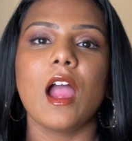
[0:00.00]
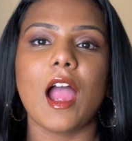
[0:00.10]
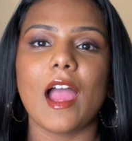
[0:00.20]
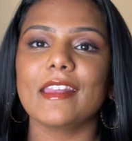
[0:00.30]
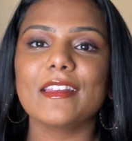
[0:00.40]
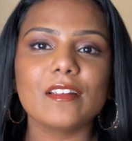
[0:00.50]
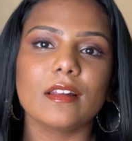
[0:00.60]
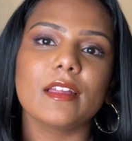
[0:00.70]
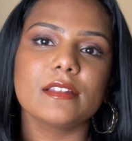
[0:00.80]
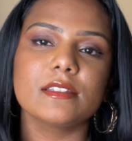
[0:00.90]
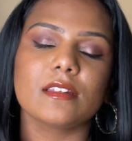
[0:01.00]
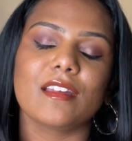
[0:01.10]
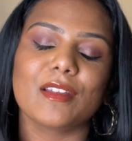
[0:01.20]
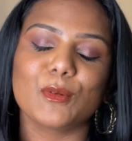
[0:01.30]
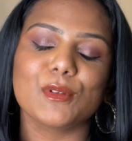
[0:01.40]
and I realized
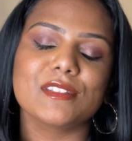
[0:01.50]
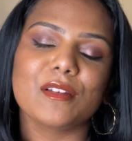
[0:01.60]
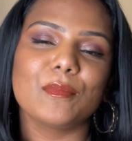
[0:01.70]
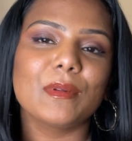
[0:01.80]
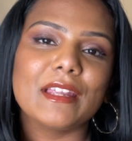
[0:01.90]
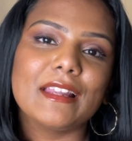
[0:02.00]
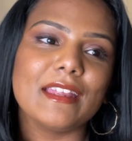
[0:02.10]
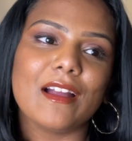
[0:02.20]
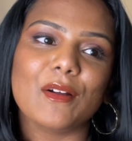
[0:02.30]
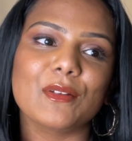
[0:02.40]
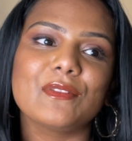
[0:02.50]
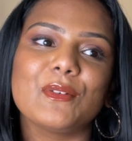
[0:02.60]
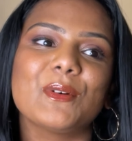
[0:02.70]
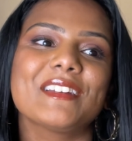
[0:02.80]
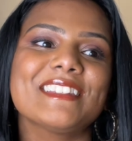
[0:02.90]
it was completely out of
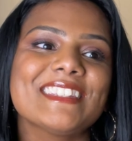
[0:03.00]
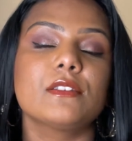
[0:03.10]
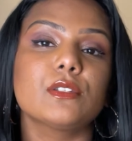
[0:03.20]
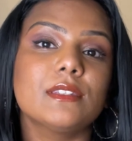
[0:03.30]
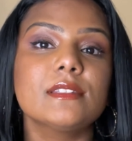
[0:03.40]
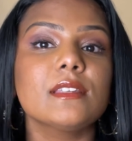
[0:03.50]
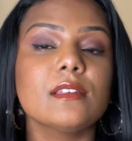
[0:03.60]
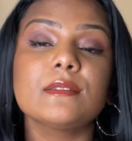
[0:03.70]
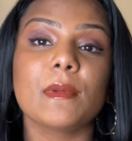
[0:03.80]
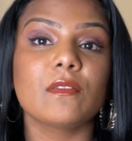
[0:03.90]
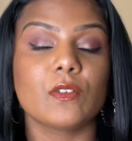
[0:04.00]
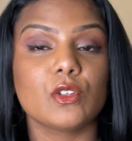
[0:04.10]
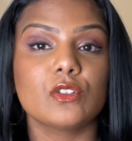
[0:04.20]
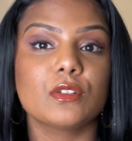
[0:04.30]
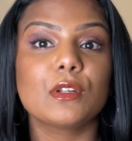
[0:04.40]
focus. So this is my
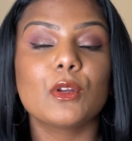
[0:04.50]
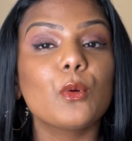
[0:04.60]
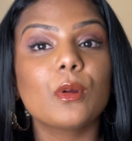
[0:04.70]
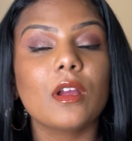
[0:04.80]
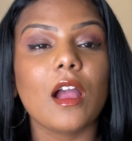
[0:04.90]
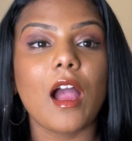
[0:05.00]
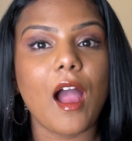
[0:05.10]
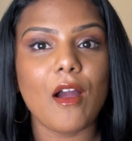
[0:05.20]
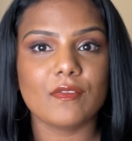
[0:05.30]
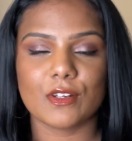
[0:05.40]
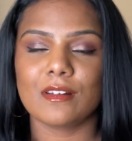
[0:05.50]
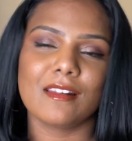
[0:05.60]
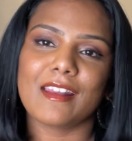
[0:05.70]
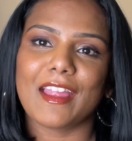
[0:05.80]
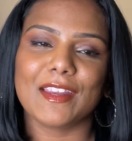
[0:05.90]
finished look after a
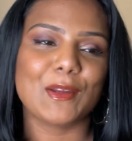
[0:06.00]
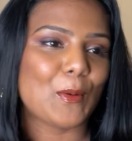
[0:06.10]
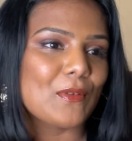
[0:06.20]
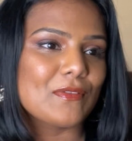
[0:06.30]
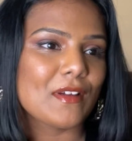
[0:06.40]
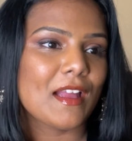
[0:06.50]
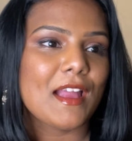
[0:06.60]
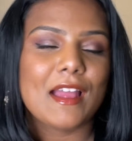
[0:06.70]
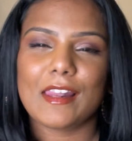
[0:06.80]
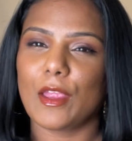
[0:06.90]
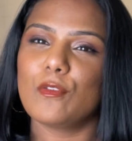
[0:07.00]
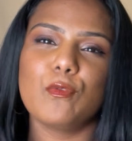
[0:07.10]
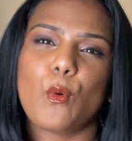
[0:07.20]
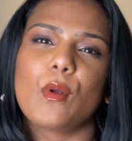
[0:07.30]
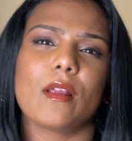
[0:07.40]
night of like
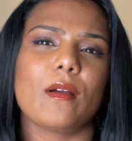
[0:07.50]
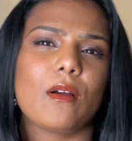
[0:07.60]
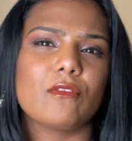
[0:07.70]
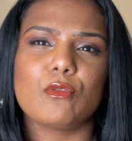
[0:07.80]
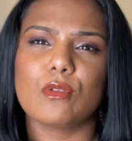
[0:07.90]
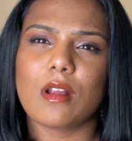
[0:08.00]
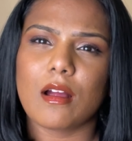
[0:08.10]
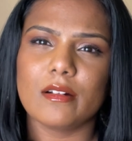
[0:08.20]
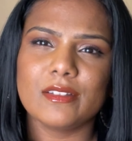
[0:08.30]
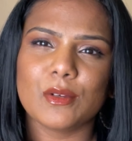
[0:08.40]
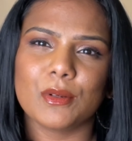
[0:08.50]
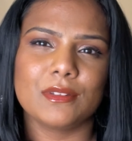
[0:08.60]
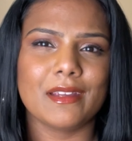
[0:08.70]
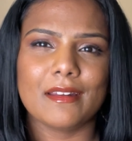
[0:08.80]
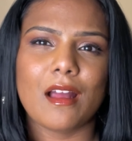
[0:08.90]
four hours or
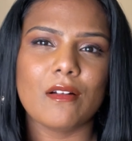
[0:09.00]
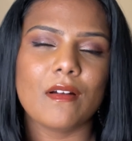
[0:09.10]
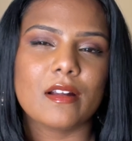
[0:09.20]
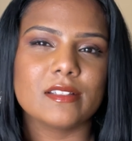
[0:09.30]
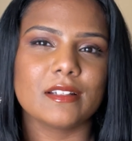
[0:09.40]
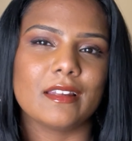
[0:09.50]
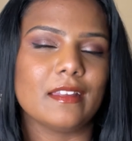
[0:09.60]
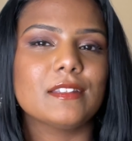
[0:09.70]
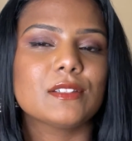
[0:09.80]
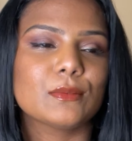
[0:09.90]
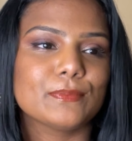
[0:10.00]
3.5 hours at least.